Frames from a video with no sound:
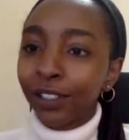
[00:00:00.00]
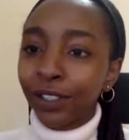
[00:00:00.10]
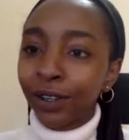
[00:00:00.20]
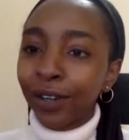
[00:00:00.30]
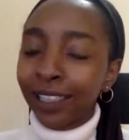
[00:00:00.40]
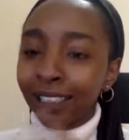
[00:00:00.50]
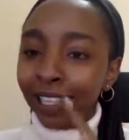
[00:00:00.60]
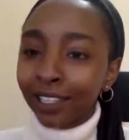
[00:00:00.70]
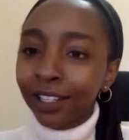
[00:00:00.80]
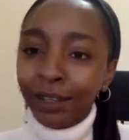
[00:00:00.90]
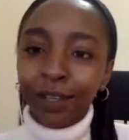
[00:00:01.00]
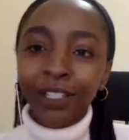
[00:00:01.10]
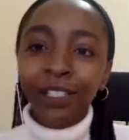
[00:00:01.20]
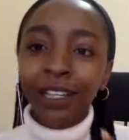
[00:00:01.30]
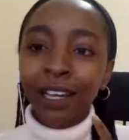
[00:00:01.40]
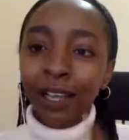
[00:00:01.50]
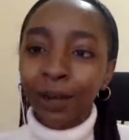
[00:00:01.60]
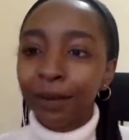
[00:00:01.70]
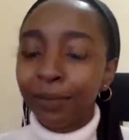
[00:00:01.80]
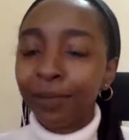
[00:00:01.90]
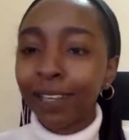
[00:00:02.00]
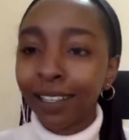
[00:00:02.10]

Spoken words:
So I think that's a good question, and I hope